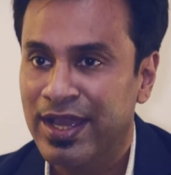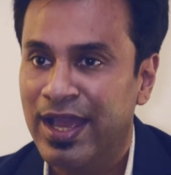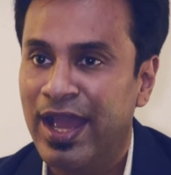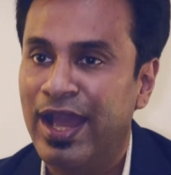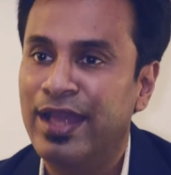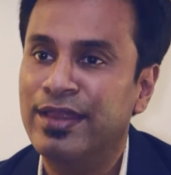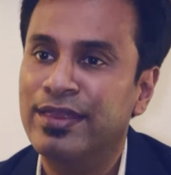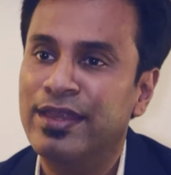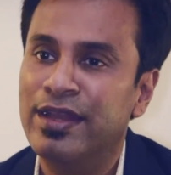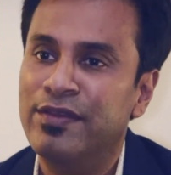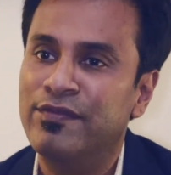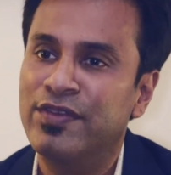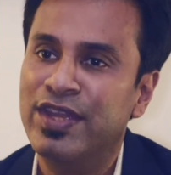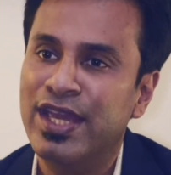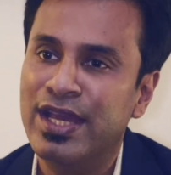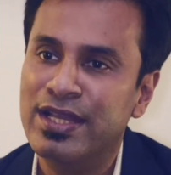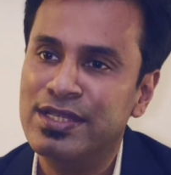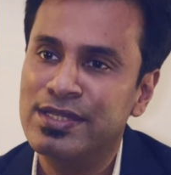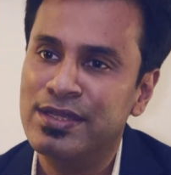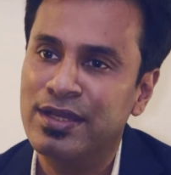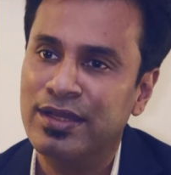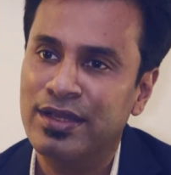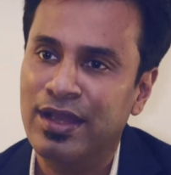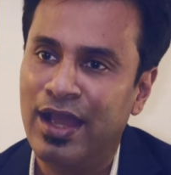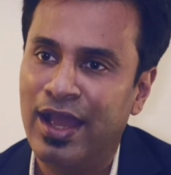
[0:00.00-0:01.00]
And then we
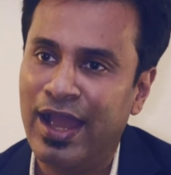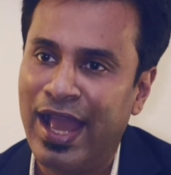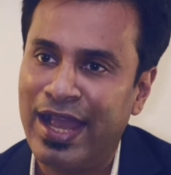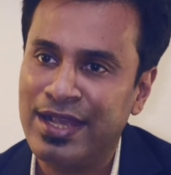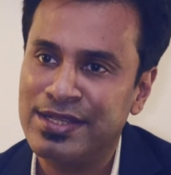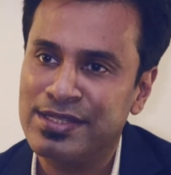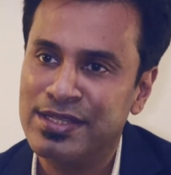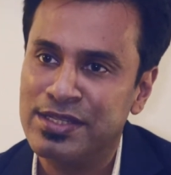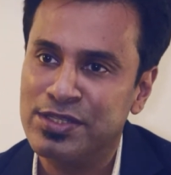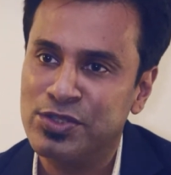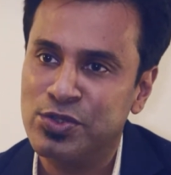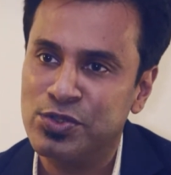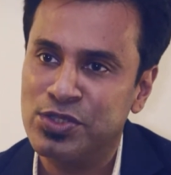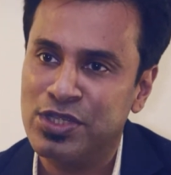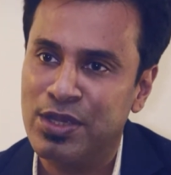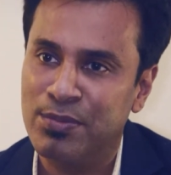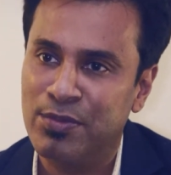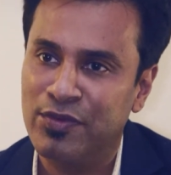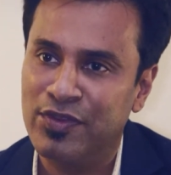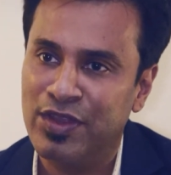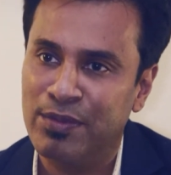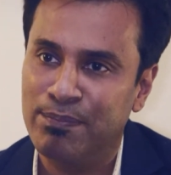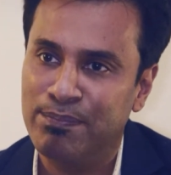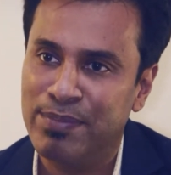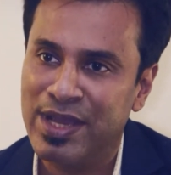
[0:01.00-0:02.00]
had access to some
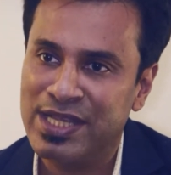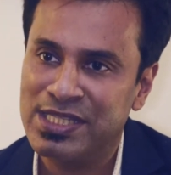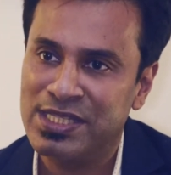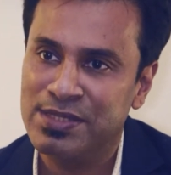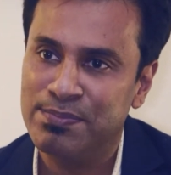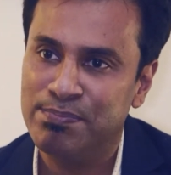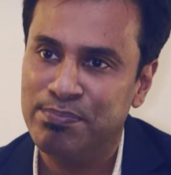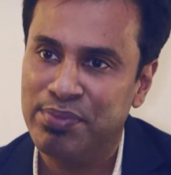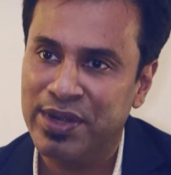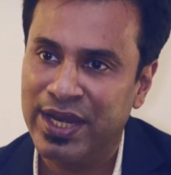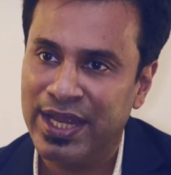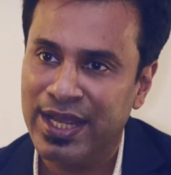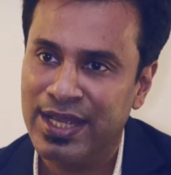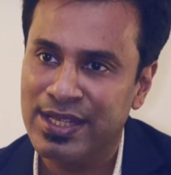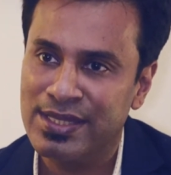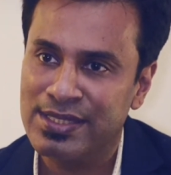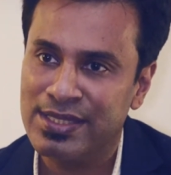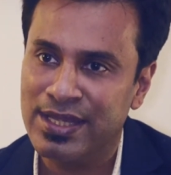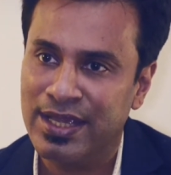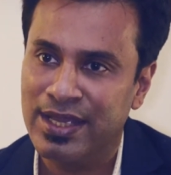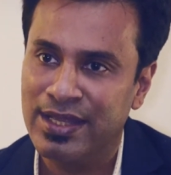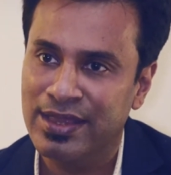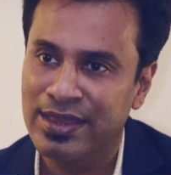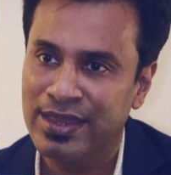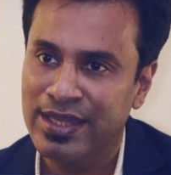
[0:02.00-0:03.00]
of the best brains
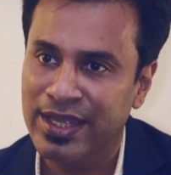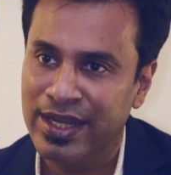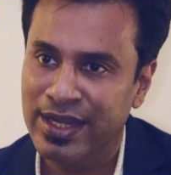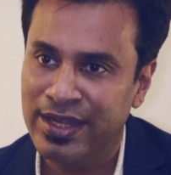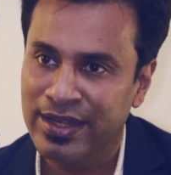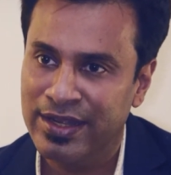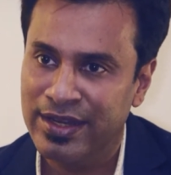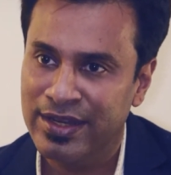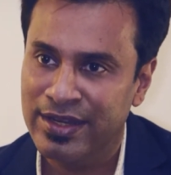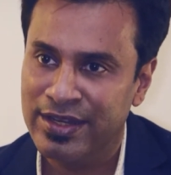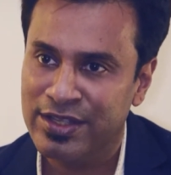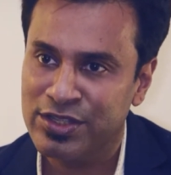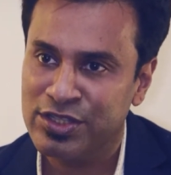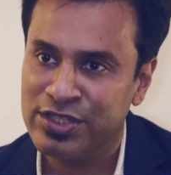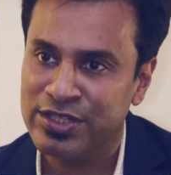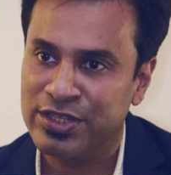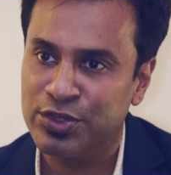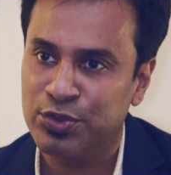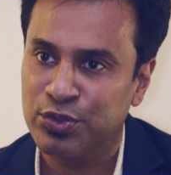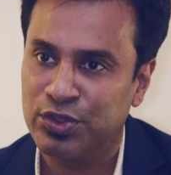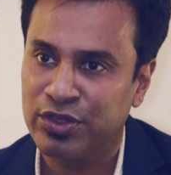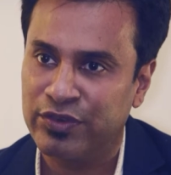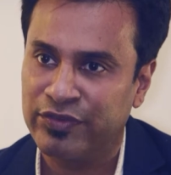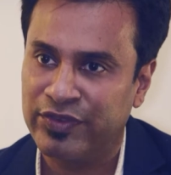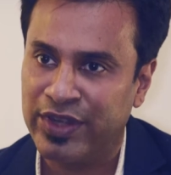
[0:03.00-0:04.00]
in the Indian
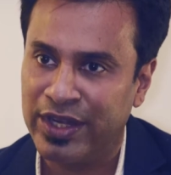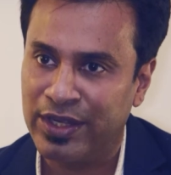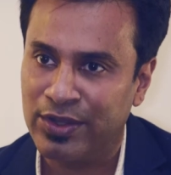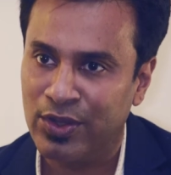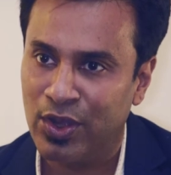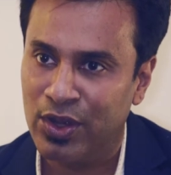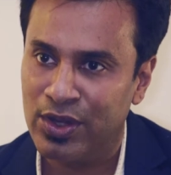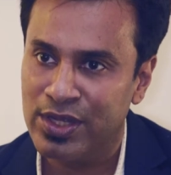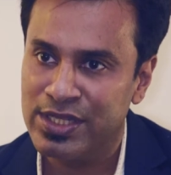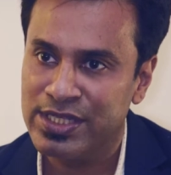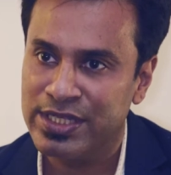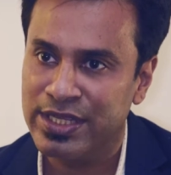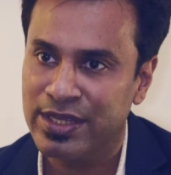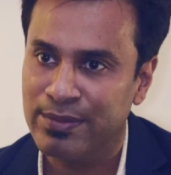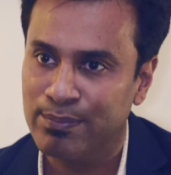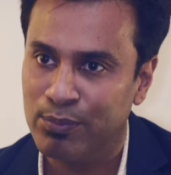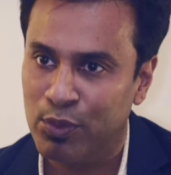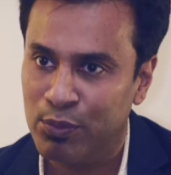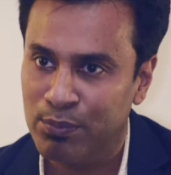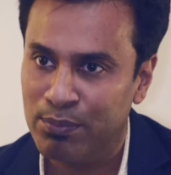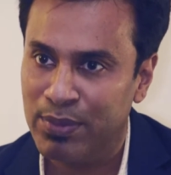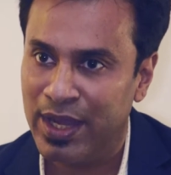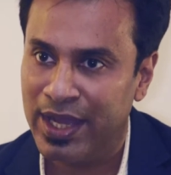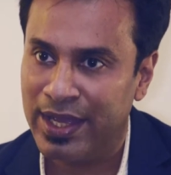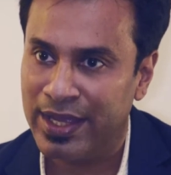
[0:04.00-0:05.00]
Institute of Technology in
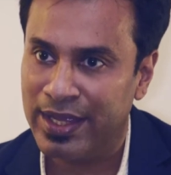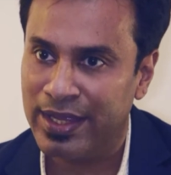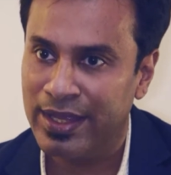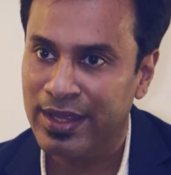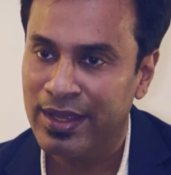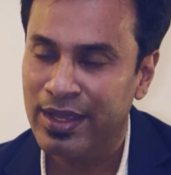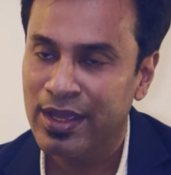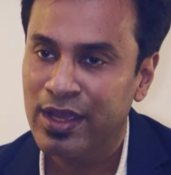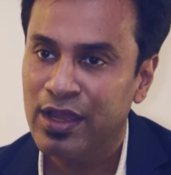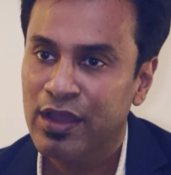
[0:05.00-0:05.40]
Mumbai,